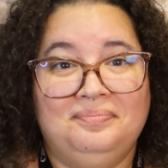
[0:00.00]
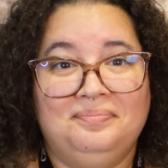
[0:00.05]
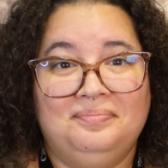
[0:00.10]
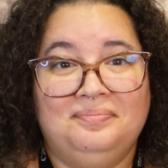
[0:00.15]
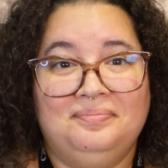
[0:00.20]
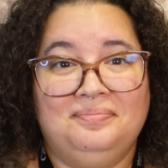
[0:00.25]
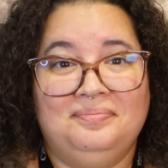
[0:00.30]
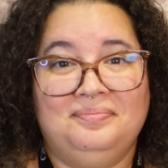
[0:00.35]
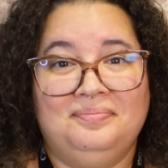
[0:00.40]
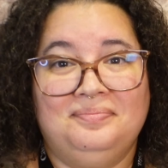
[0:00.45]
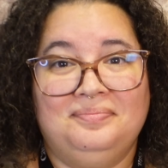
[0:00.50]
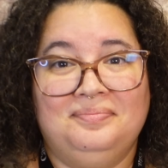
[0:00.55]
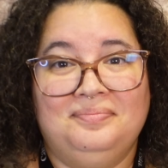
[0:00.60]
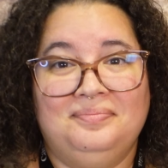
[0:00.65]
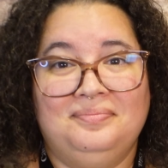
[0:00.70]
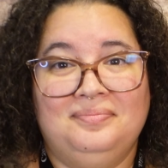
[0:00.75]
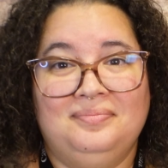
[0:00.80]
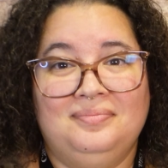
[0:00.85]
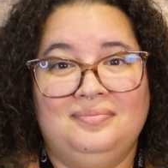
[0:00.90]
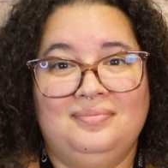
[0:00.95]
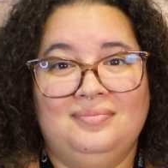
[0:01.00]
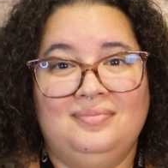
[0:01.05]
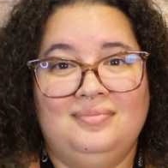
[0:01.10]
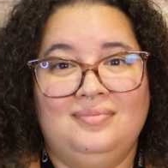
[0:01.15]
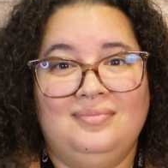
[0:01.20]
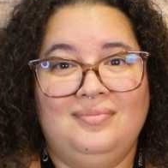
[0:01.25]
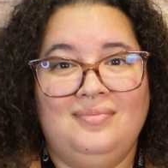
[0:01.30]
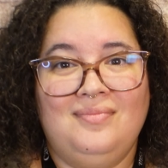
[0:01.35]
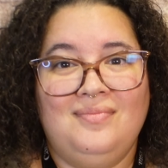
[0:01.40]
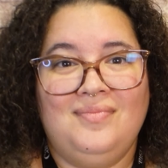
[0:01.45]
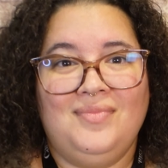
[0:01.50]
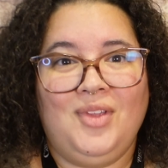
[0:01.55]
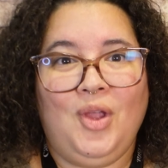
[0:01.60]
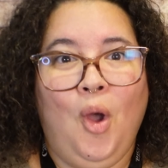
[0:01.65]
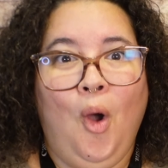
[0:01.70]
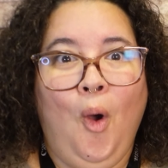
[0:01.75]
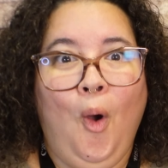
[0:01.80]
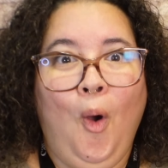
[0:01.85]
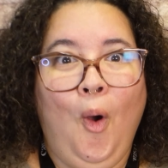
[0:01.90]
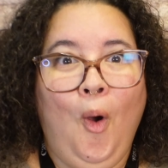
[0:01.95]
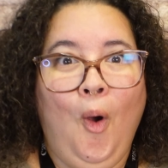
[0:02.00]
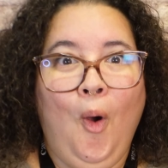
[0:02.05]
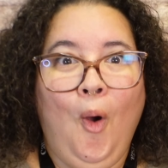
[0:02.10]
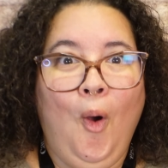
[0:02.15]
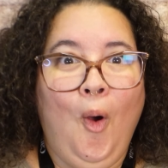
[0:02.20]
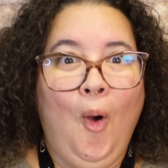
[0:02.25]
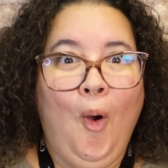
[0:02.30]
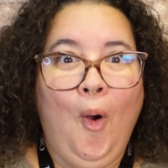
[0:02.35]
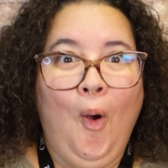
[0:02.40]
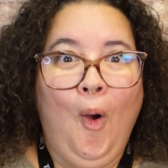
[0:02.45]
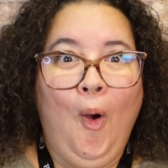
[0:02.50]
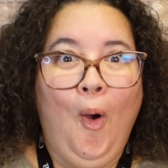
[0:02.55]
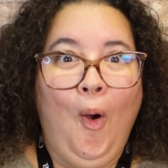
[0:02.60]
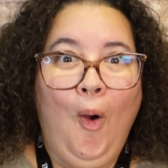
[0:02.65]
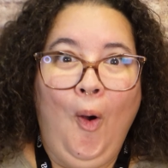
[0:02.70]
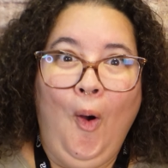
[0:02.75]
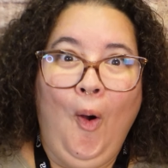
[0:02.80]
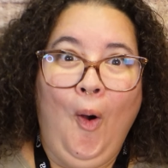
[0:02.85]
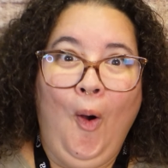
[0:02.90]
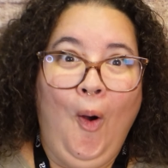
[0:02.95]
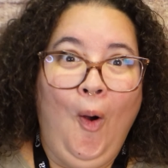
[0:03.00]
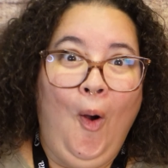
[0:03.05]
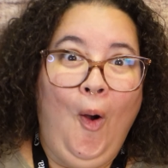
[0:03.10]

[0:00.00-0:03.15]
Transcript: This person isn't speaking.